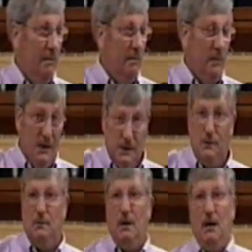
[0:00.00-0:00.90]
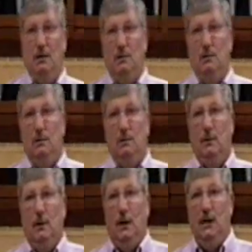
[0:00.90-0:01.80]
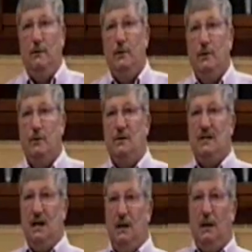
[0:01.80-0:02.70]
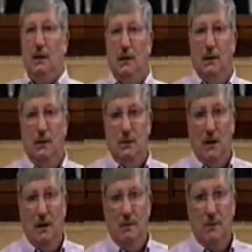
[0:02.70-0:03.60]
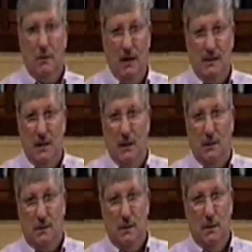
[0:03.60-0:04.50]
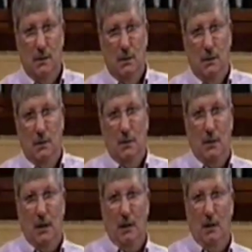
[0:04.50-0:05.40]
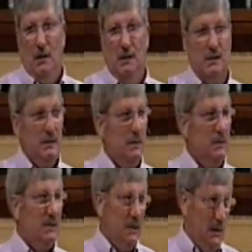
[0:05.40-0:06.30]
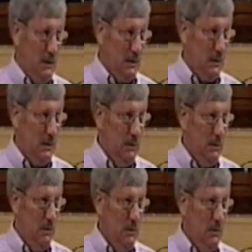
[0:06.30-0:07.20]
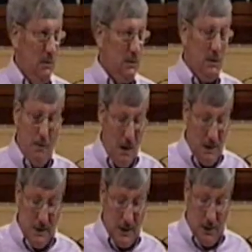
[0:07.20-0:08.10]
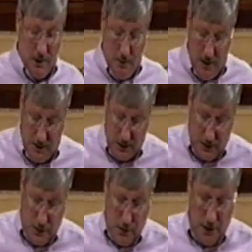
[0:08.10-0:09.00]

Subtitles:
These two are mine. And even though they're technically Jacob's grandsons, they are his sons. An amazing, amazing story.